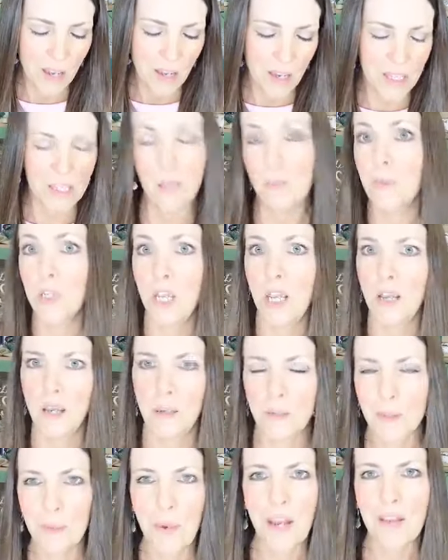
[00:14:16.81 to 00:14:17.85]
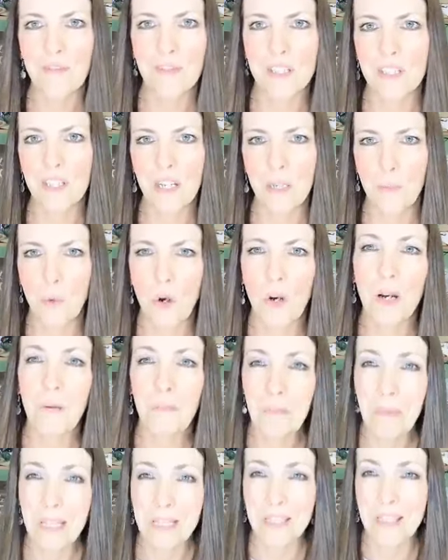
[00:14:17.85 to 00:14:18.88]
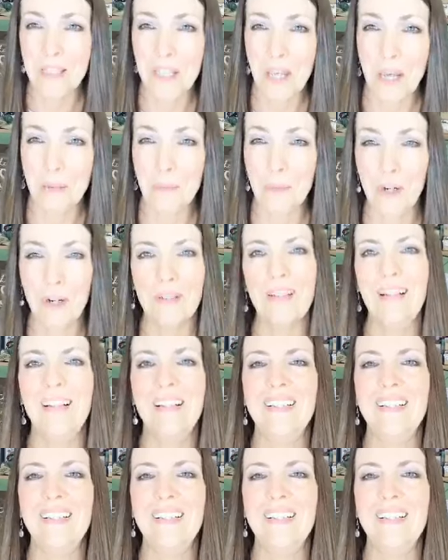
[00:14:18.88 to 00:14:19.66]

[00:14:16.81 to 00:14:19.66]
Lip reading: except you can't come to my events anymore. That's the sad part.